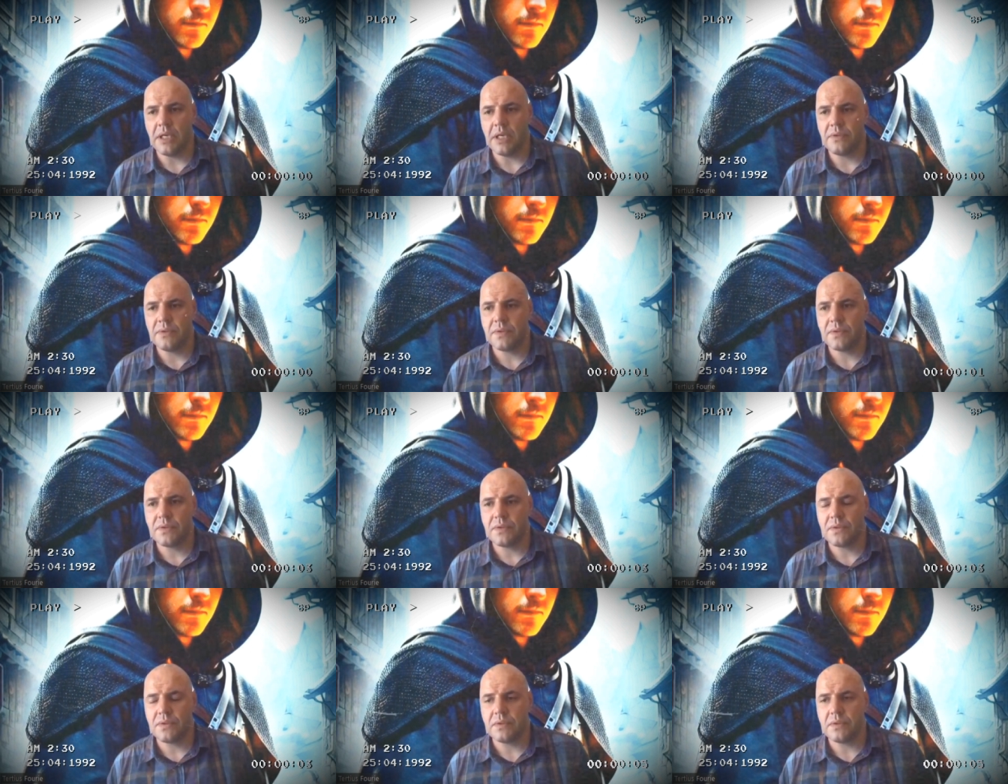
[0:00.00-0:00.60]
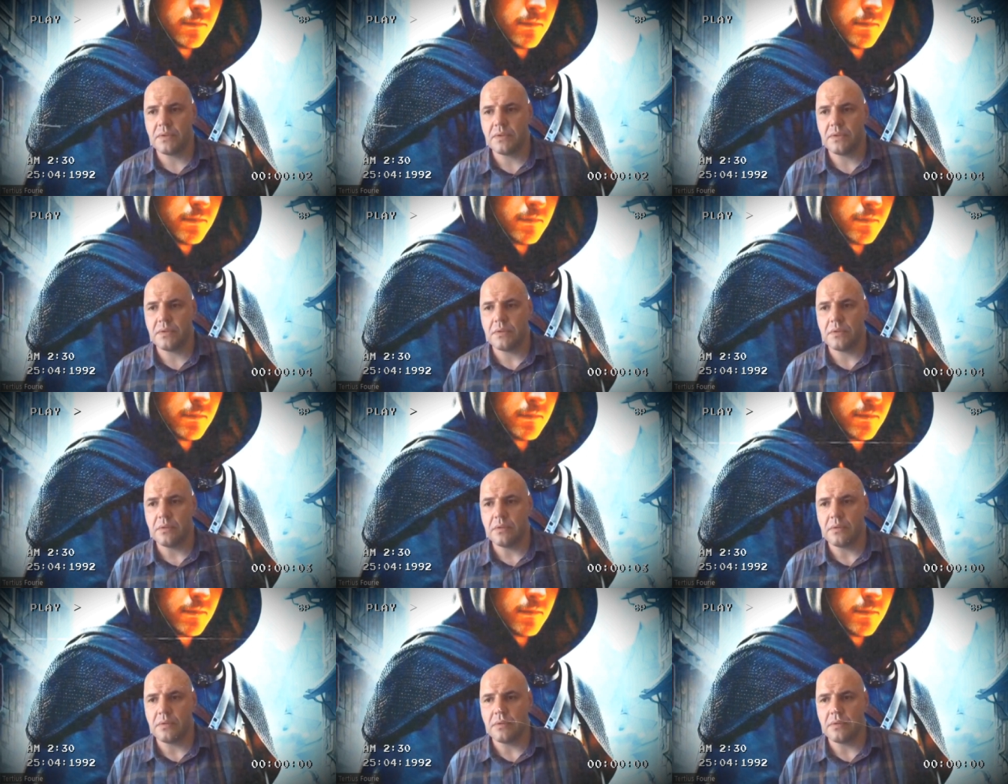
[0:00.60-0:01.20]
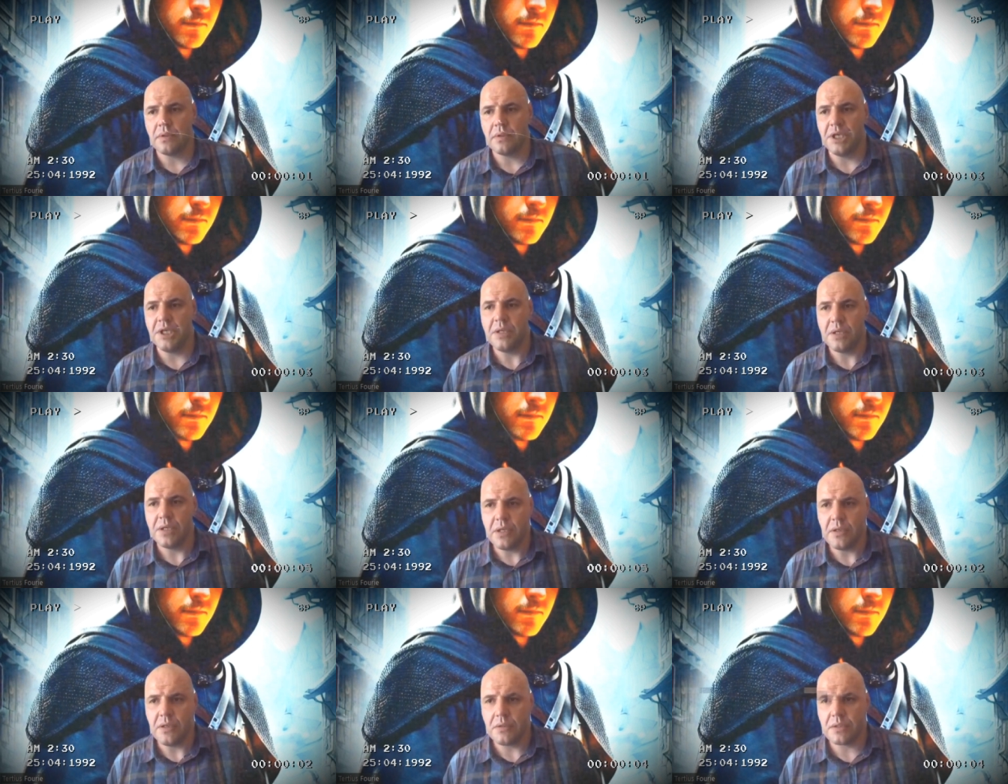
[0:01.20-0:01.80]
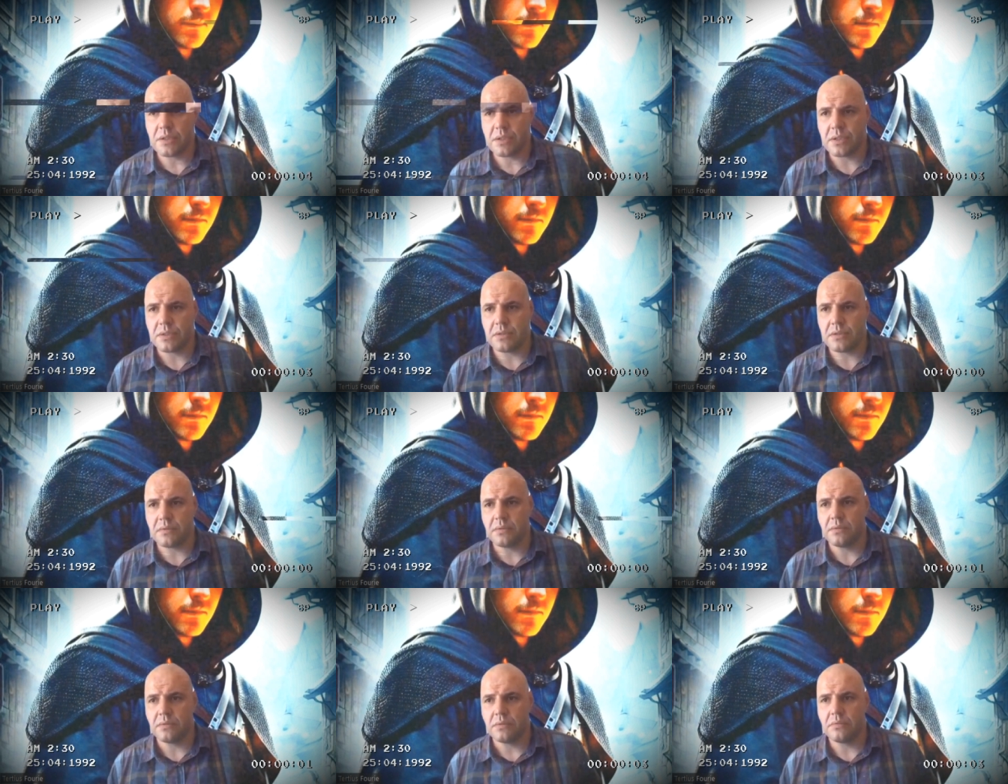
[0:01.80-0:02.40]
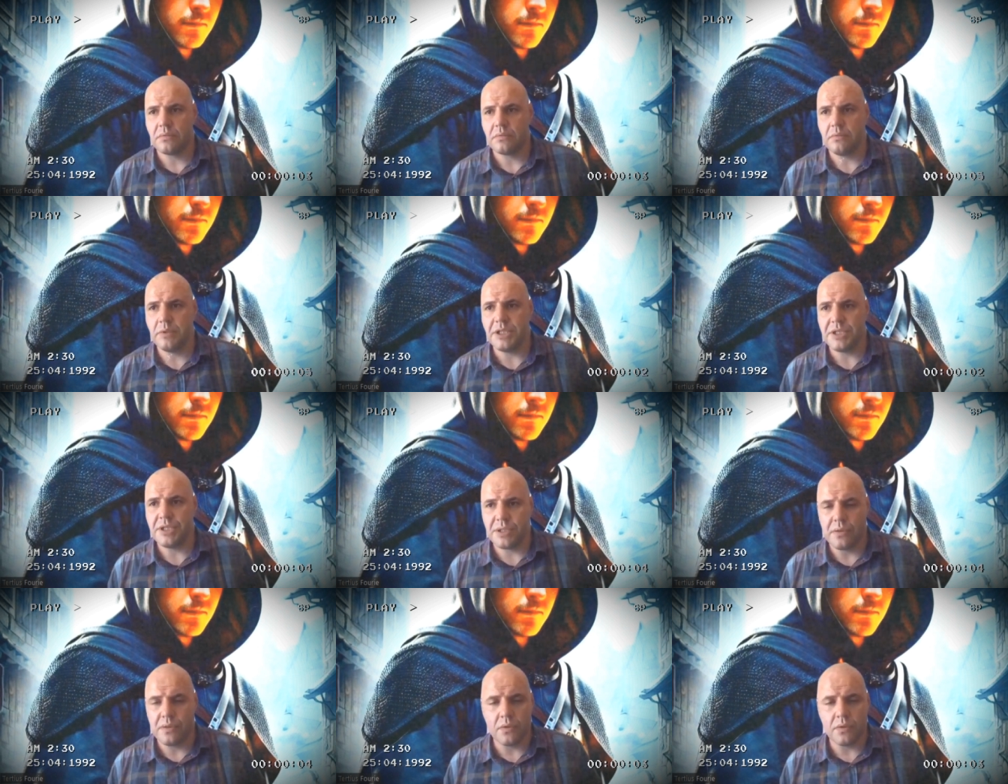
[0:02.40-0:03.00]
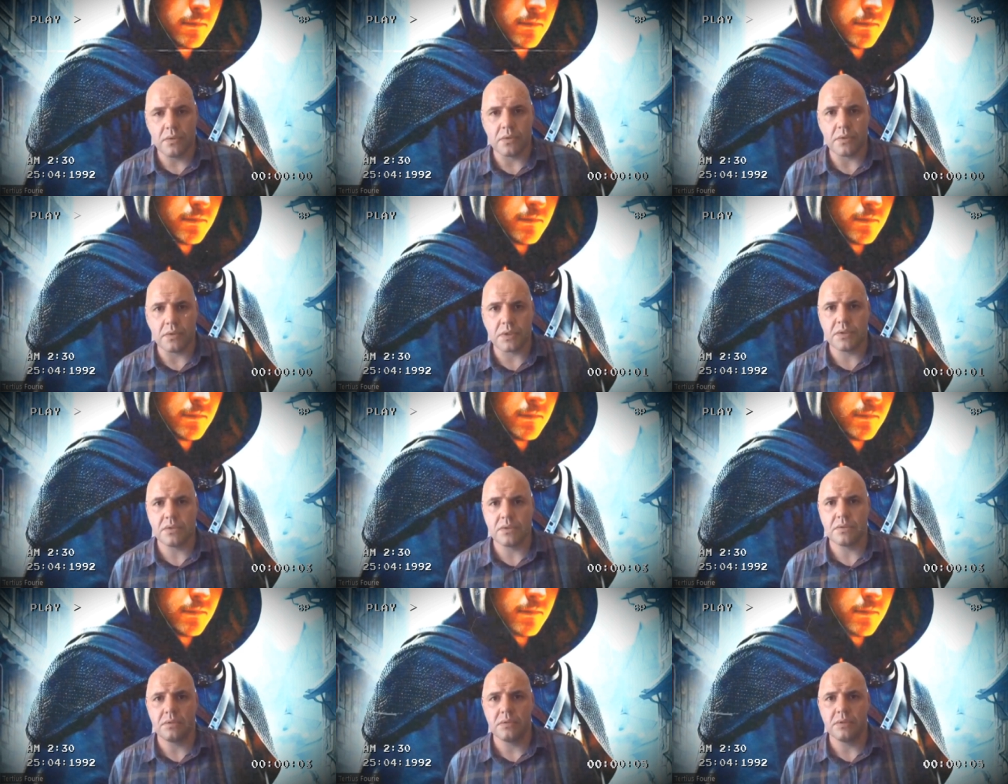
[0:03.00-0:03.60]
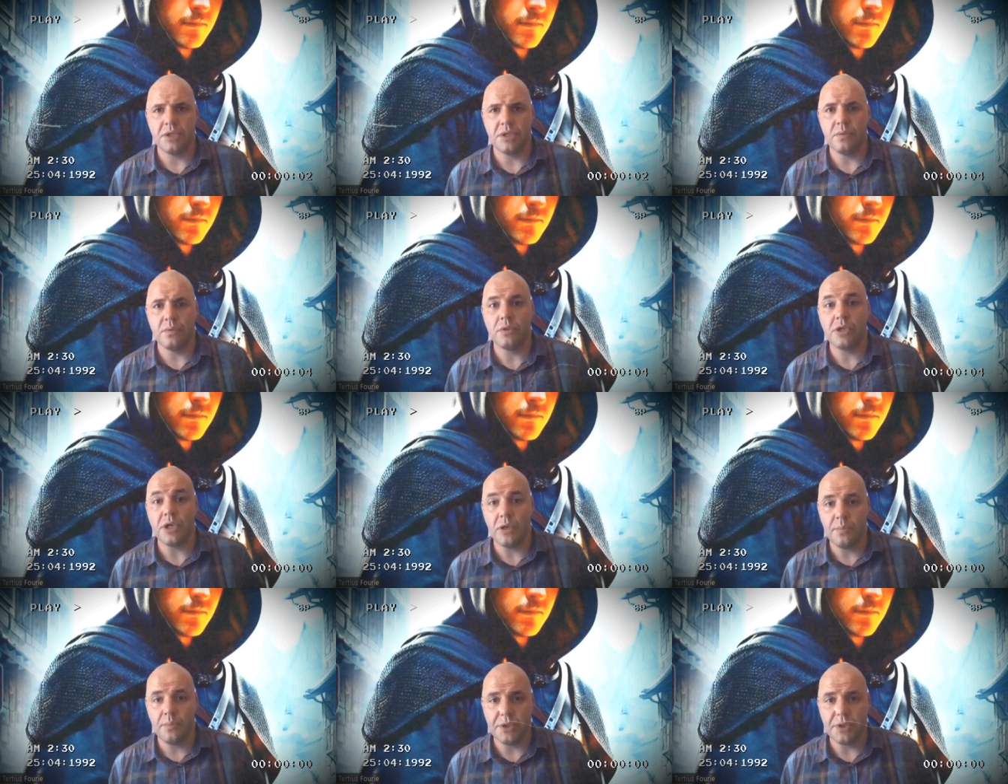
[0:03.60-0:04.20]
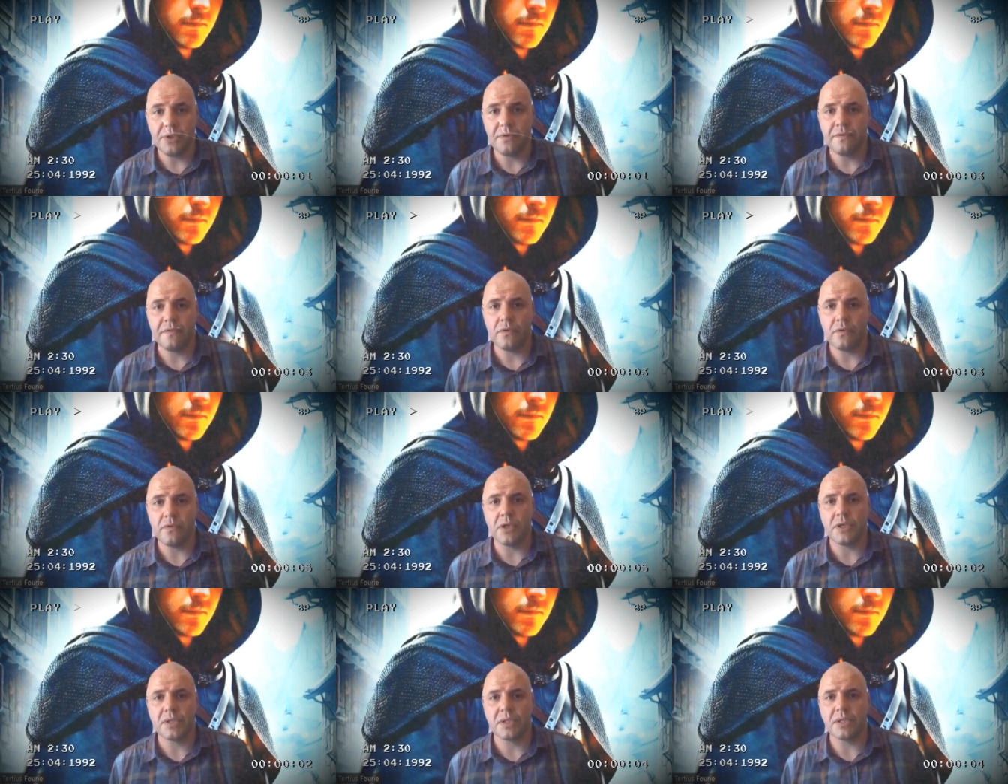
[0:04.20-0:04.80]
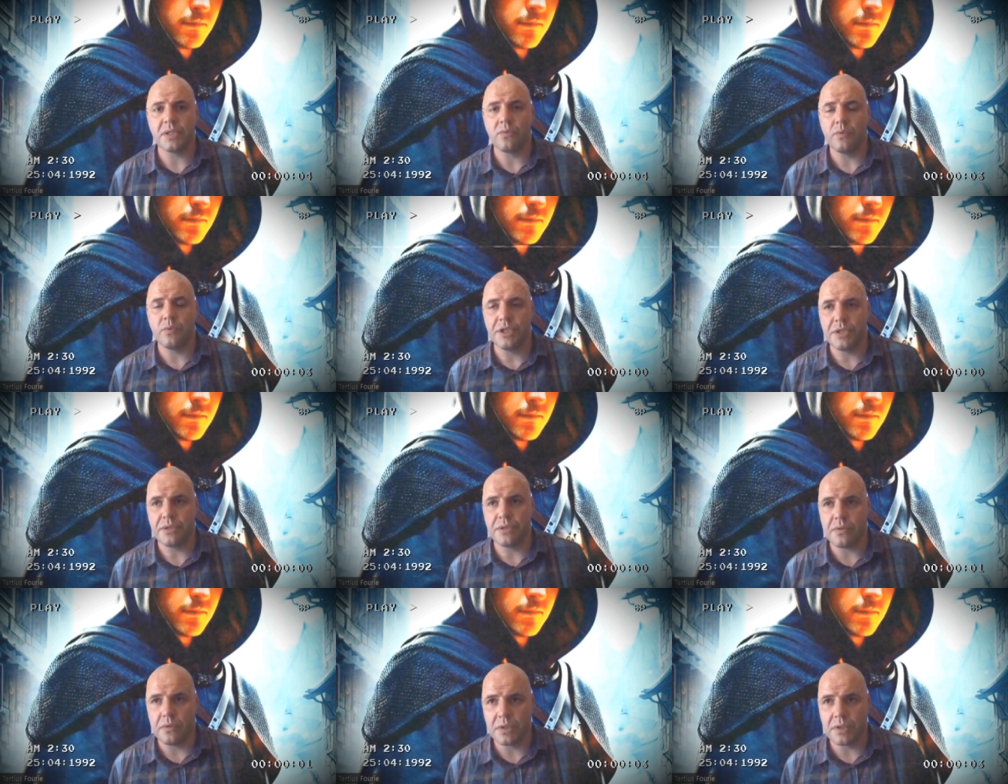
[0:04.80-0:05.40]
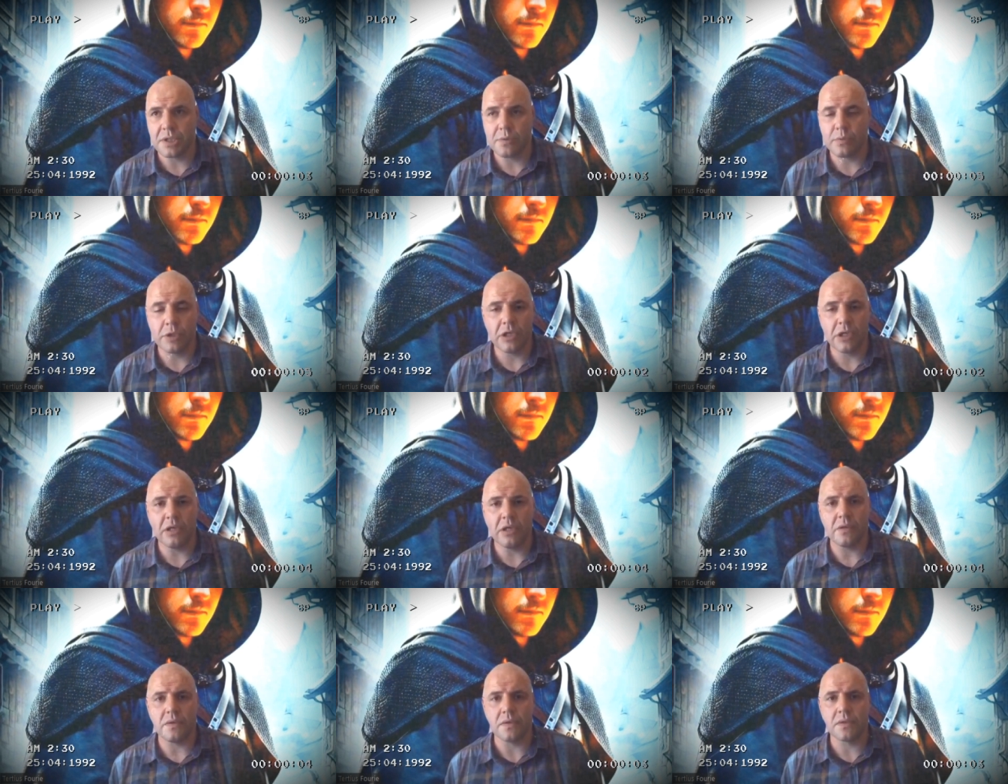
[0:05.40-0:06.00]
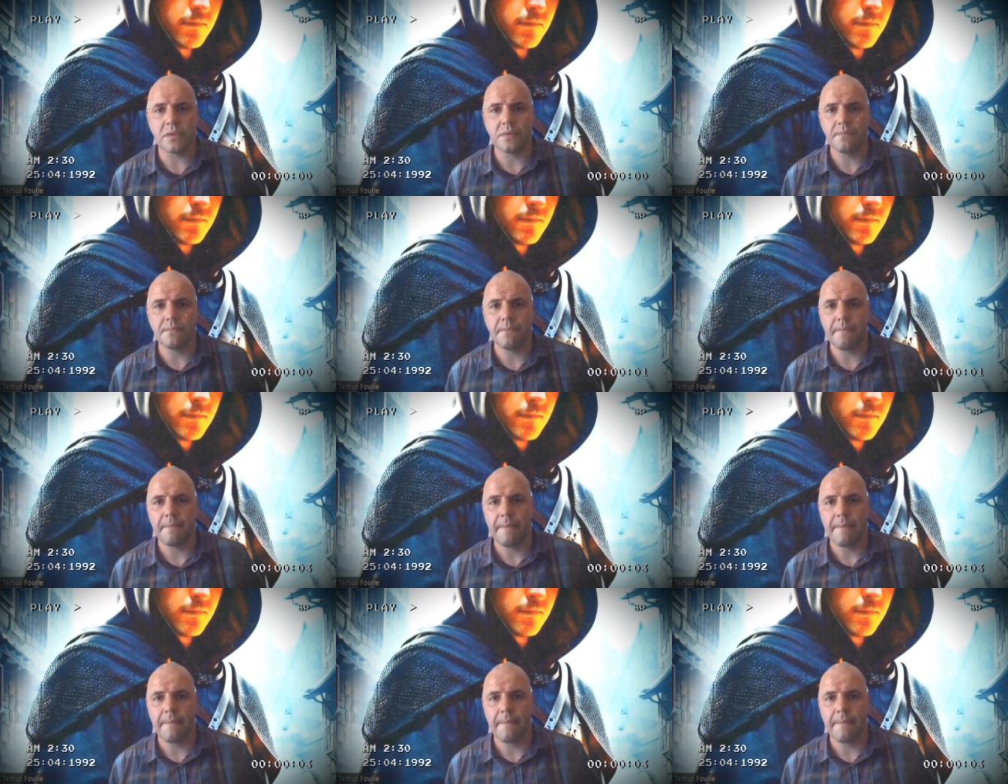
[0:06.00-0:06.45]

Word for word: And he knows which doors he would open for us and which doors he would close.